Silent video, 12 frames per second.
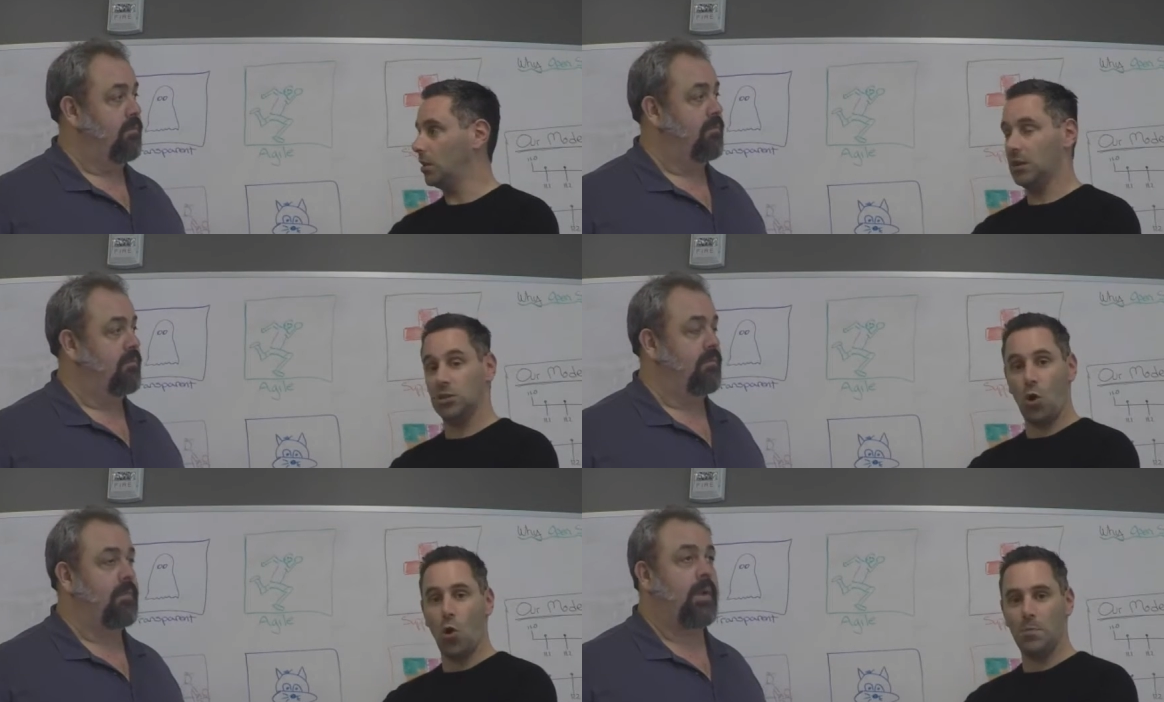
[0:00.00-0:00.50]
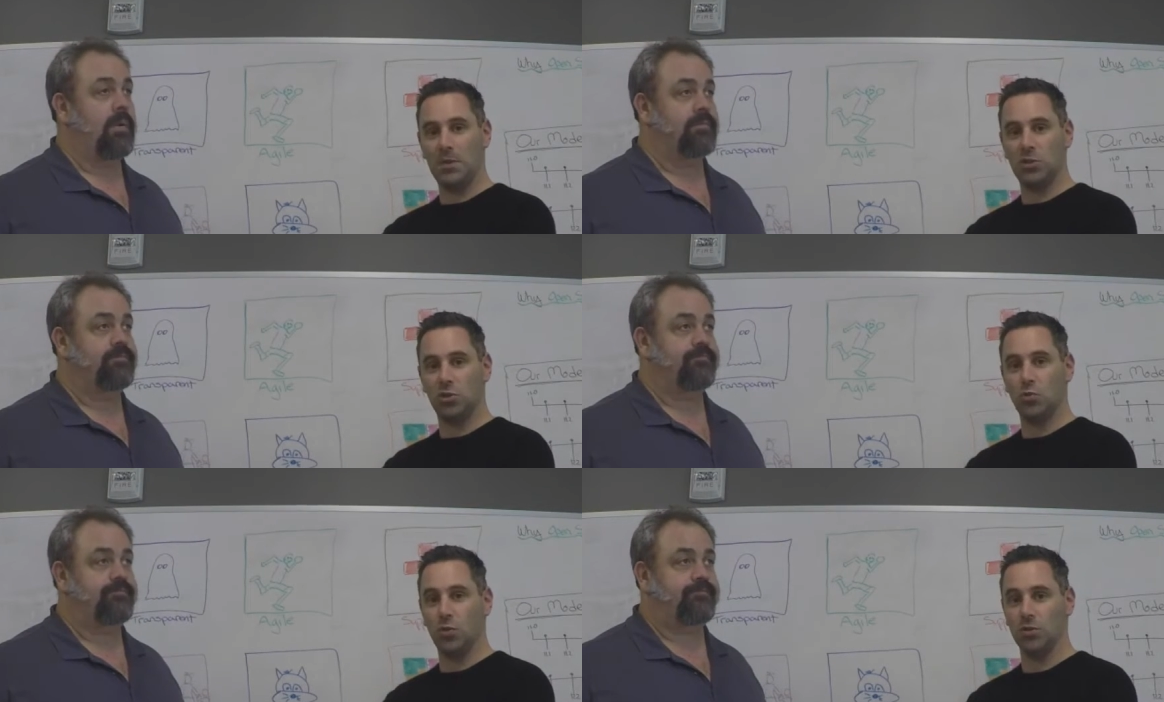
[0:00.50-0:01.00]
Speaker 1: It's open
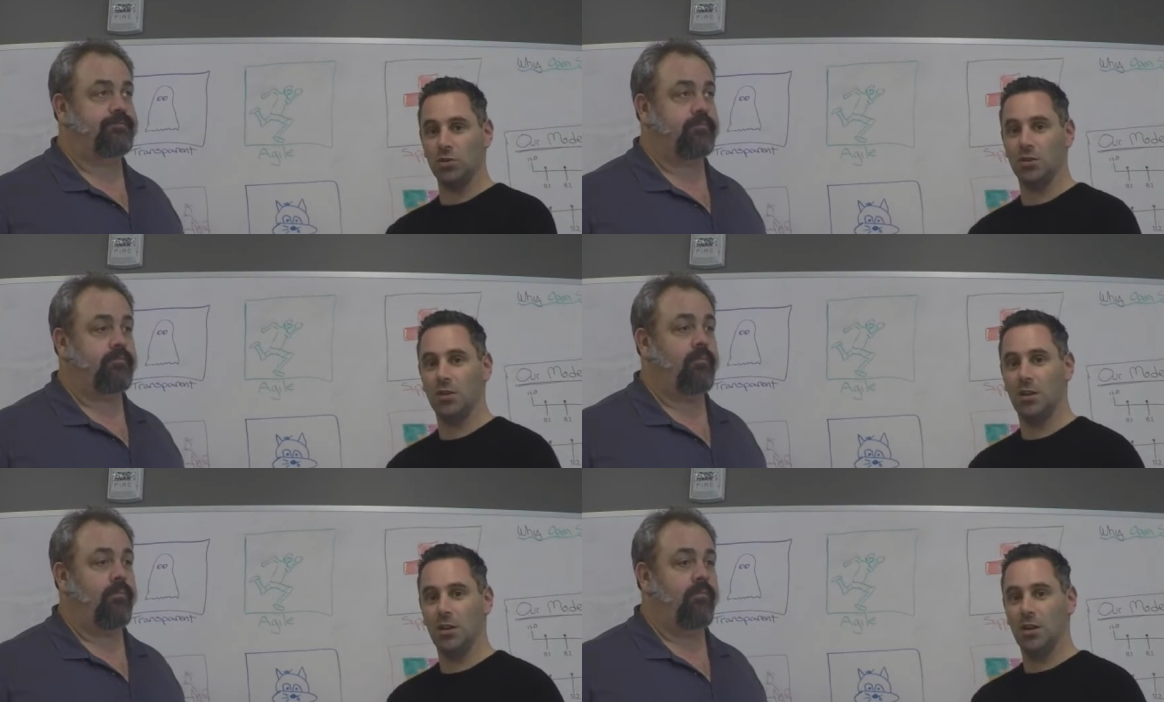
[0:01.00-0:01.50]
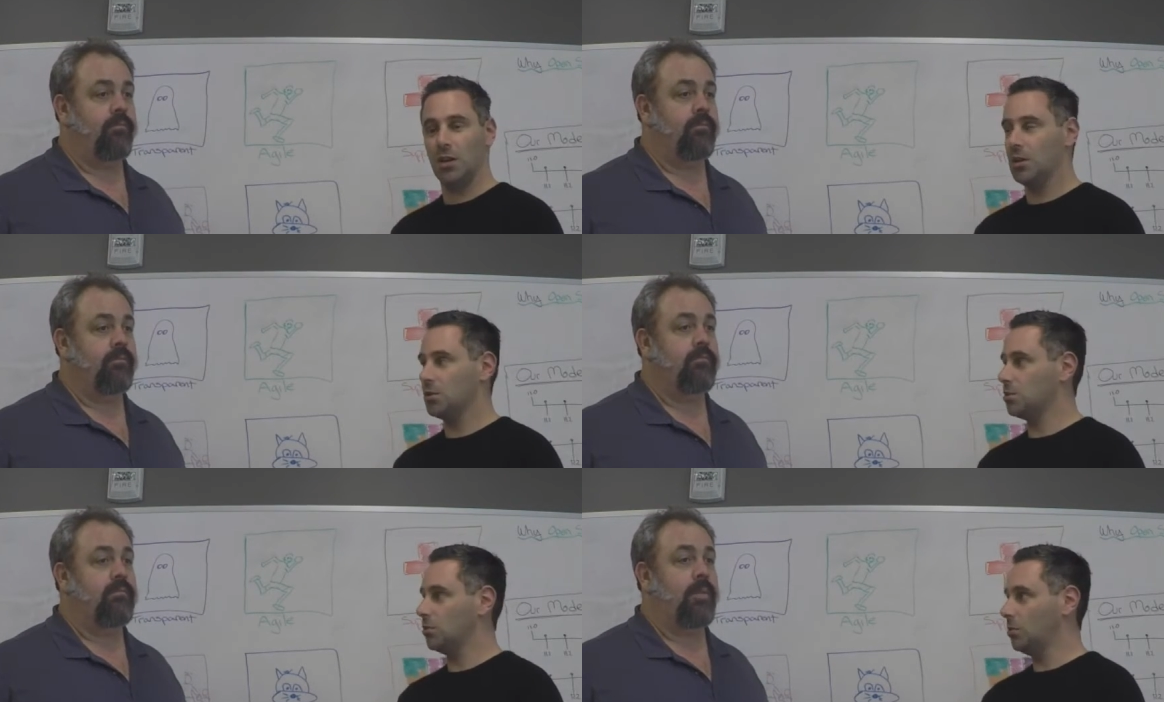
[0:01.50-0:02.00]
source.
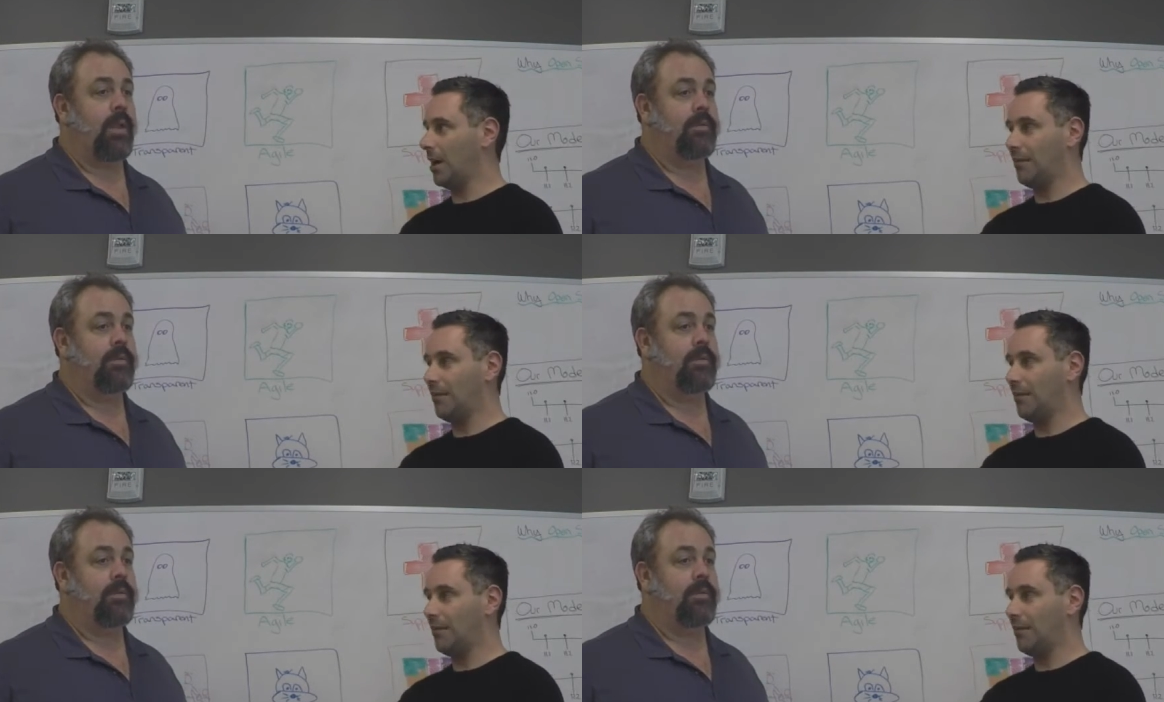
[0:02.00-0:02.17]
So you